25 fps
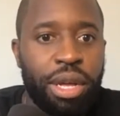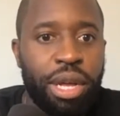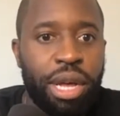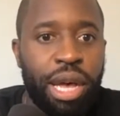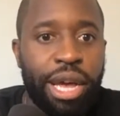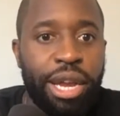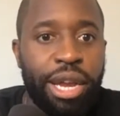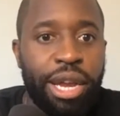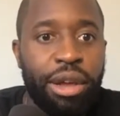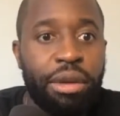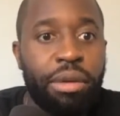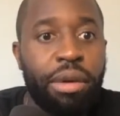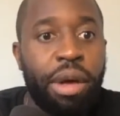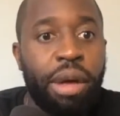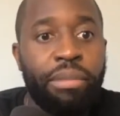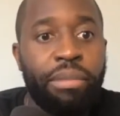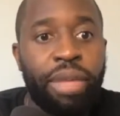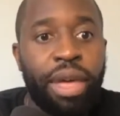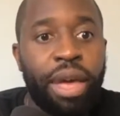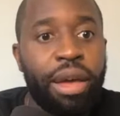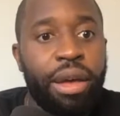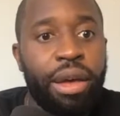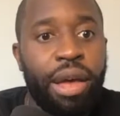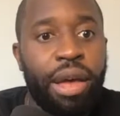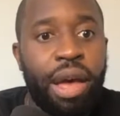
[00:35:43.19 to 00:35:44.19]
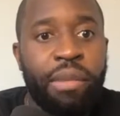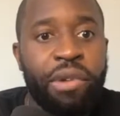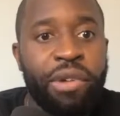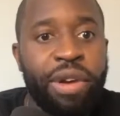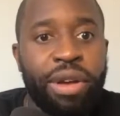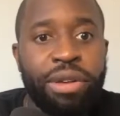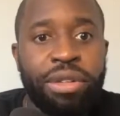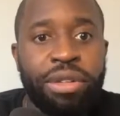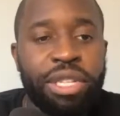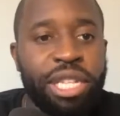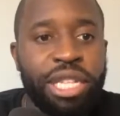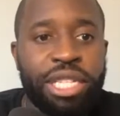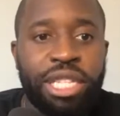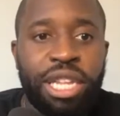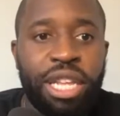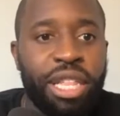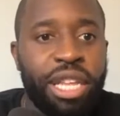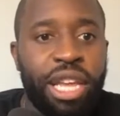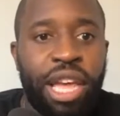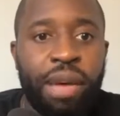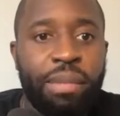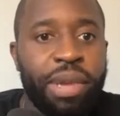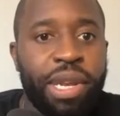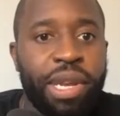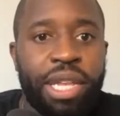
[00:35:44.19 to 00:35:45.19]
I know I'm there. I'm around. There's nothing
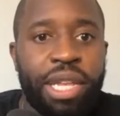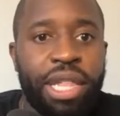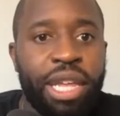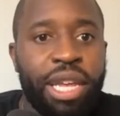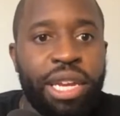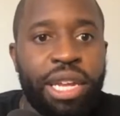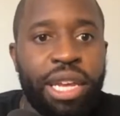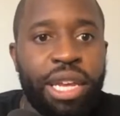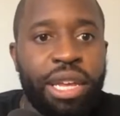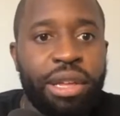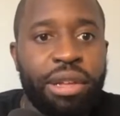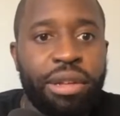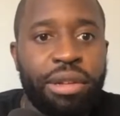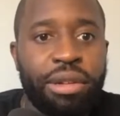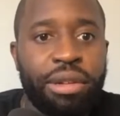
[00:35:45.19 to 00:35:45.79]
happening that day.